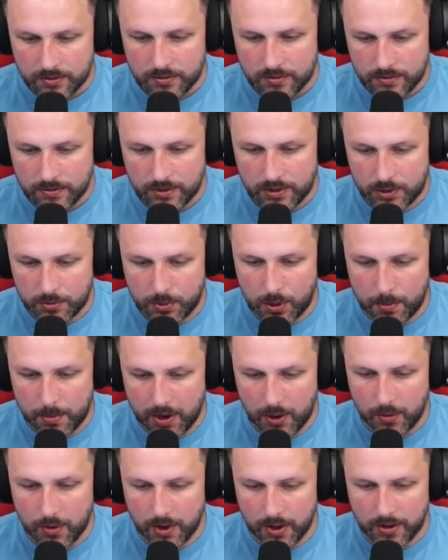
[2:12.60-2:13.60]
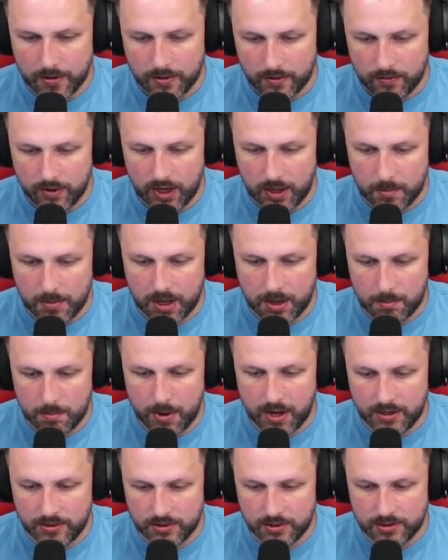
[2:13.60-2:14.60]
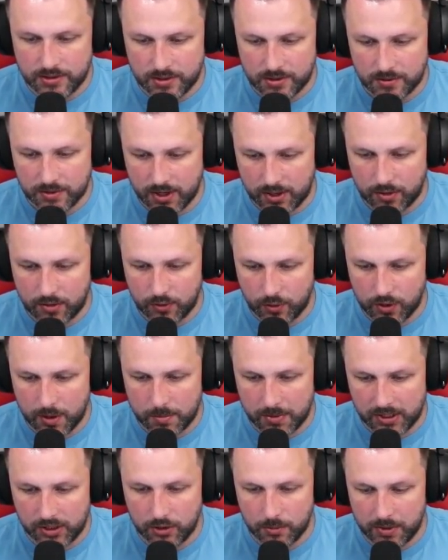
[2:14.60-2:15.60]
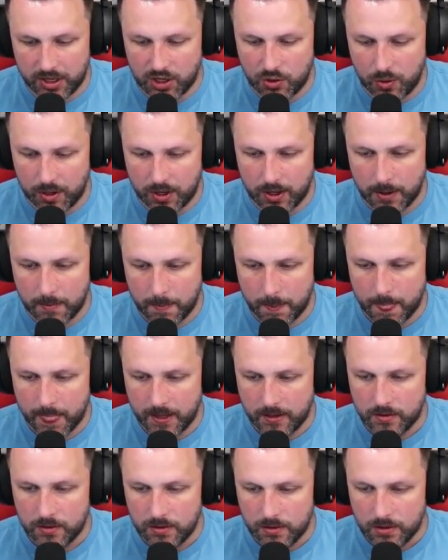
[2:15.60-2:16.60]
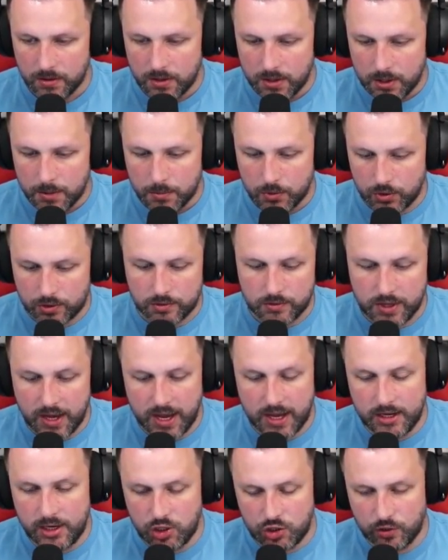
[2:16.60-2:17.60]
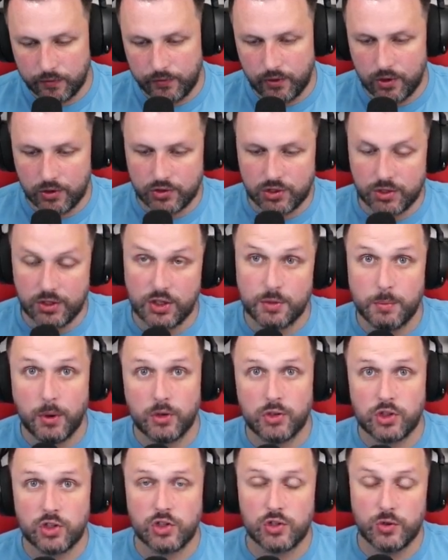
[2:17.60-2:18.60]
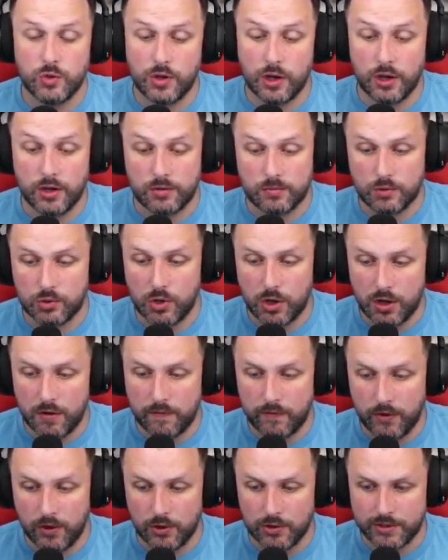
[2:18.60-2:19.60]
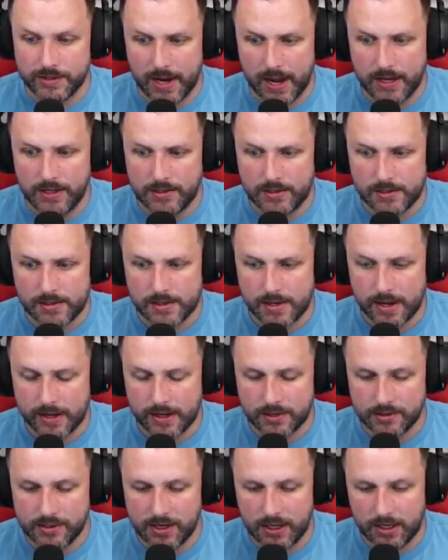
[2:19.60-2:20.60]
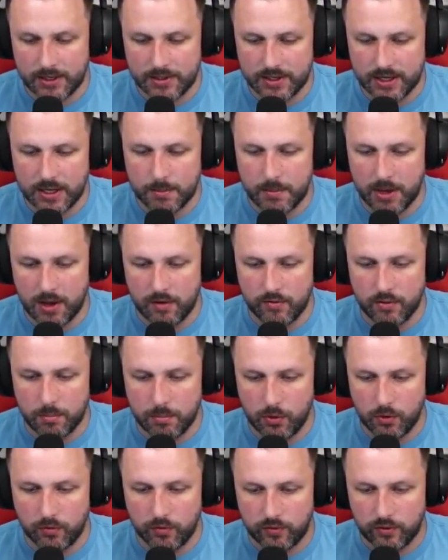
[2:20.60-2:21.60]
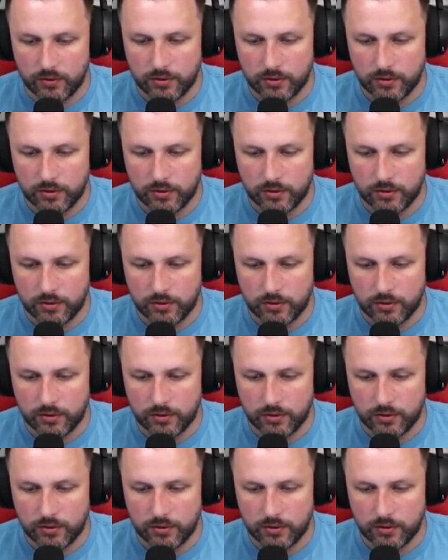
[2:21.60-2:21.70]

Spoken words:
Let's pop our very main pendant and get through them a little bit quicker. But yeah, initial thoughts on this Monster Slugger. It sort of feels nice. I can tell it's had a bit of a buff.